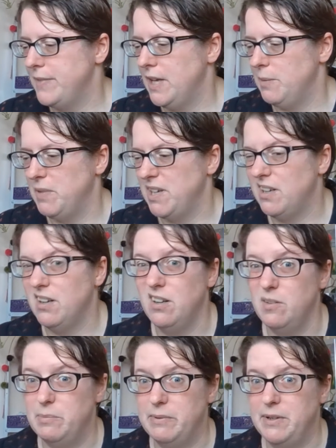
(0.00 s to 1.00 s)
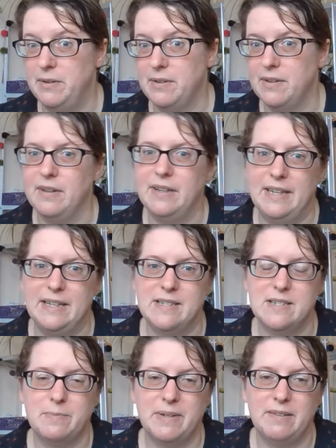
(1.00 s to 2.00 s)
and my car broke and I
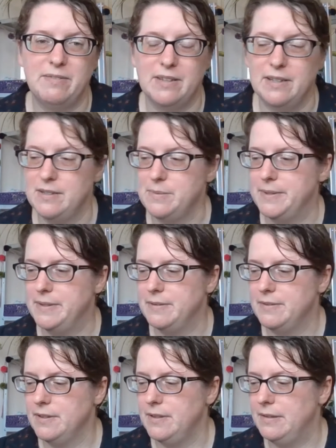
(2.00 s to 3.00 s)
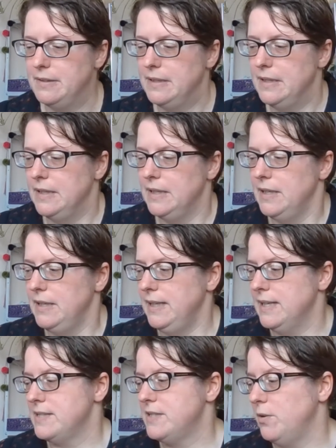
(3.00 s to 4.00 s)
needed to pay for that as well. So
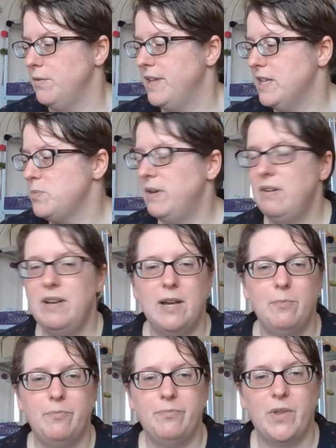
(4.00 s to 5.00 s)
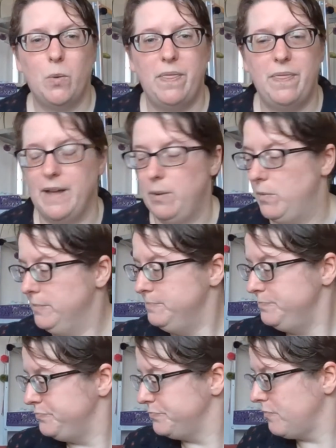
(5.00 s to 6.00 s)
yes, so that's where I am with that
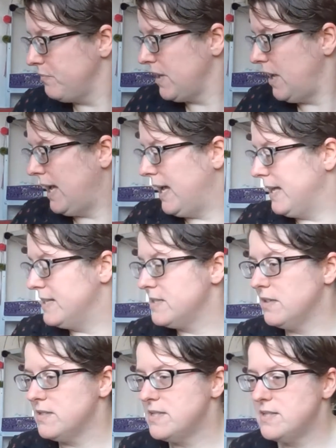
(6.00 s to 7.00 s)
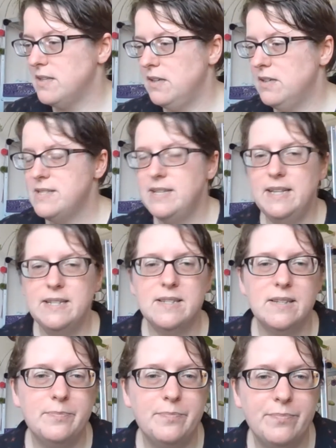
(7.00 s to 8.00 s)
one. And I'd started
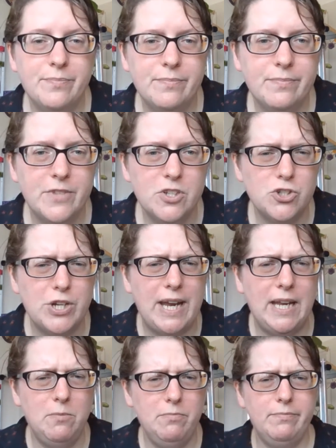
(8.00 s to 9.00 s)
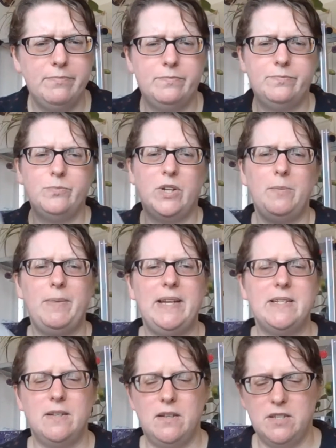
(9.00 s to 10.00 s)
the train when I
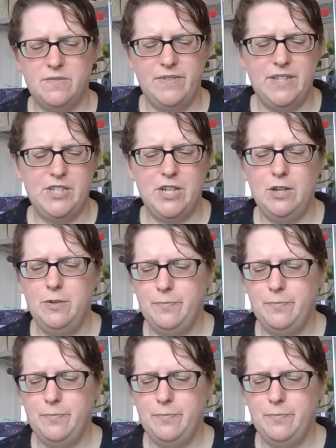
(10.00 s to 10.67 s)
made a last video.